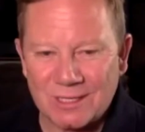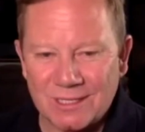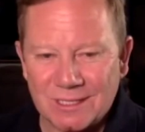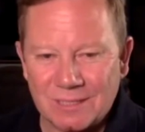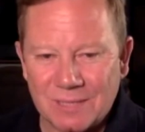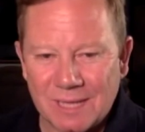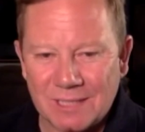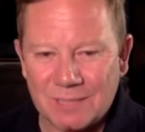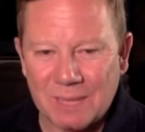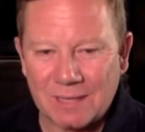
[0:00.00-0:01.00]
this will be
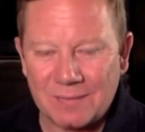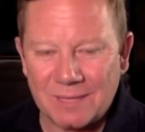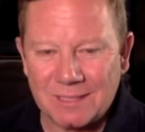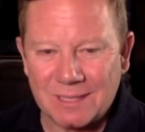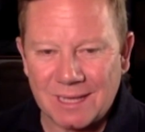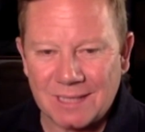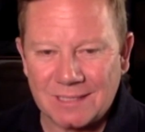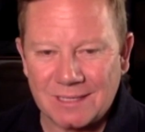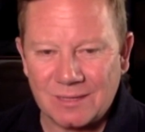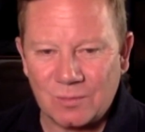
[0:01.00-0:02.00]
expecting me to
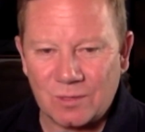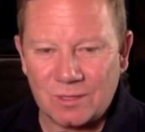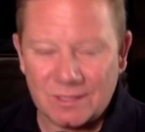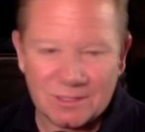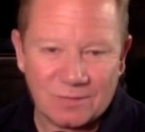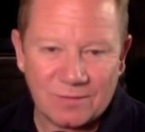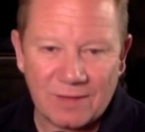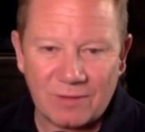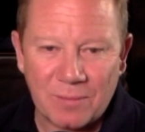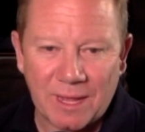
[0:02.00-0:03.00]
ask you what is your
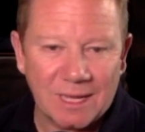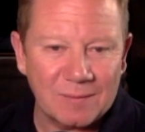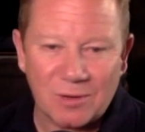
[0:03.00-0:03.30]
favourite bike,